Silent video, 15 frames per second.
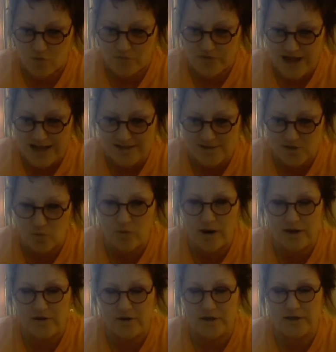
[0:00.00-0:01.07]
that's the
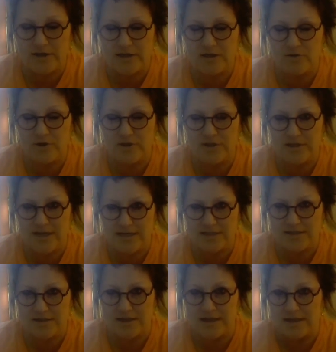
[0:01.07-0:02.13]
way you're going to enter into
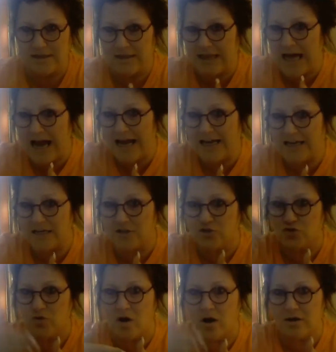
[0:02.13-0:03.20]
destiny. Like
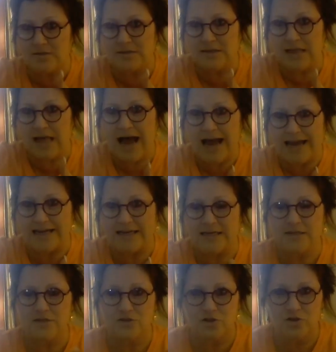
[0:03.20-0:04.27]
draws like.
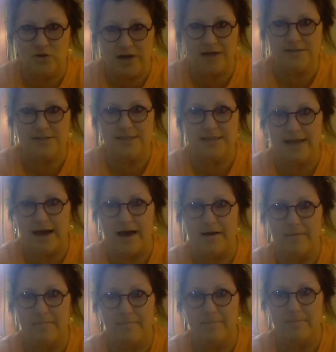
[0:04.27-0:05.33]
Do you not see that?
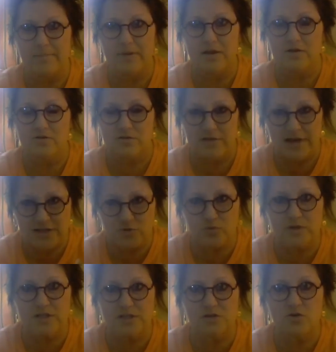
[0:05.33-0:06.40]
So that's
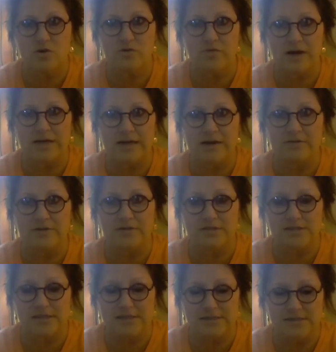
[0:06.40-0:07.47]
what he's doing right now in this
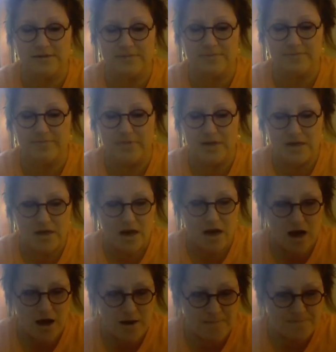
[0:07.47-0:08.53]
season.
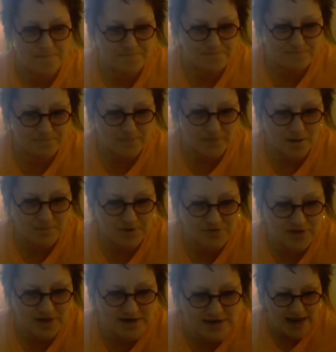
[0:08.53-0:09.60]
Um, but
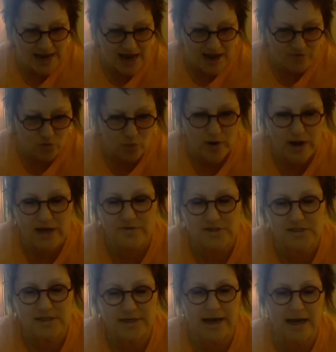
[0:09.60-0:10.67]
they have a way of
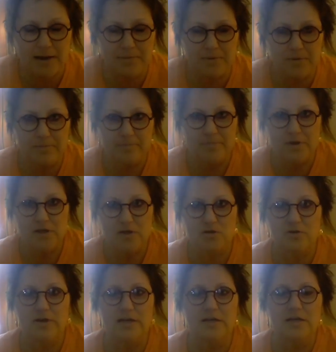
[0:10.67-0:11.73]
escape.
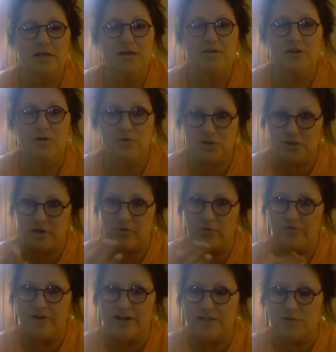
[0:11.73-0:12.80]
So they there was they were
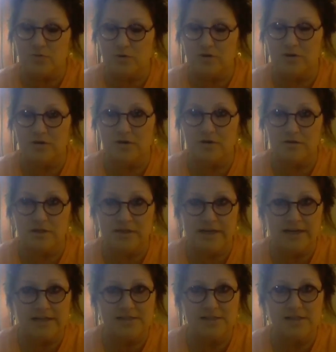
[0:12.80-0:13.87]
faced with the, the
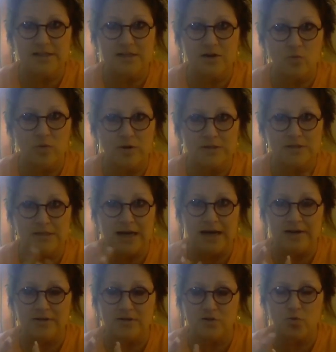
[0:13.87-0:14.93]
Dead Sea on one
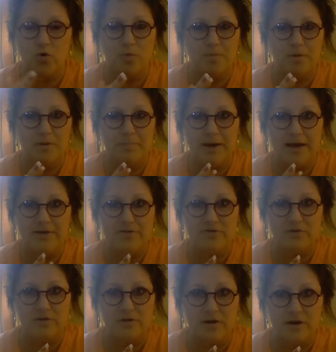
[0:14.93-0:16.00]
side, scorpion paths
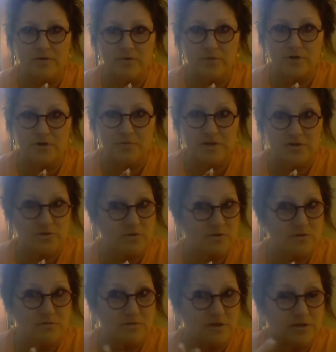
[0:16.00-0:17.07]
on another, which means there
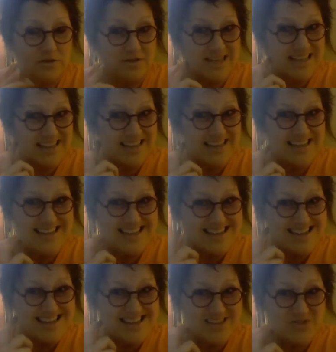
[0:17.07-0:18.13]
were, there are deadly
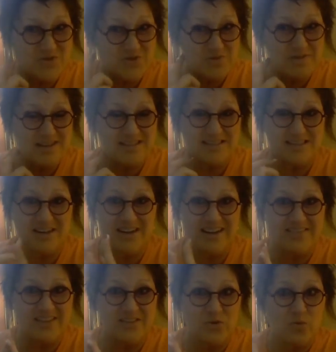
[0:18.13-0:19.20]
scorpions there,
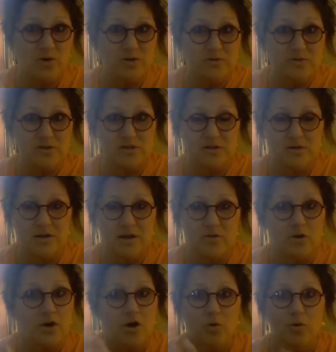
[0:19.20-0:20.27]
and then the wilderness on
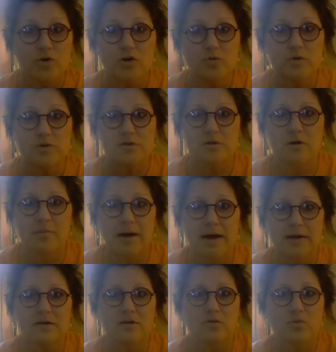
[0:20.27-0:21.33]
another. Well, who wants to go
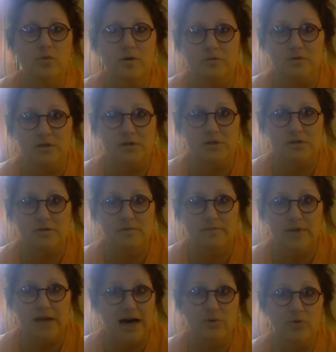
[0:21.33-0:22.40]
back into the wilderness?
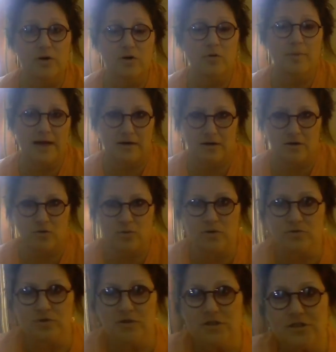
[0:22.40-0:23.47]
I don't want to go back into the
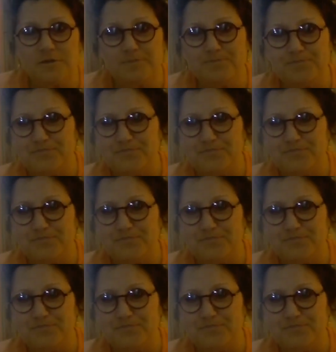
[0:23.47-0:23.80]
wilderness.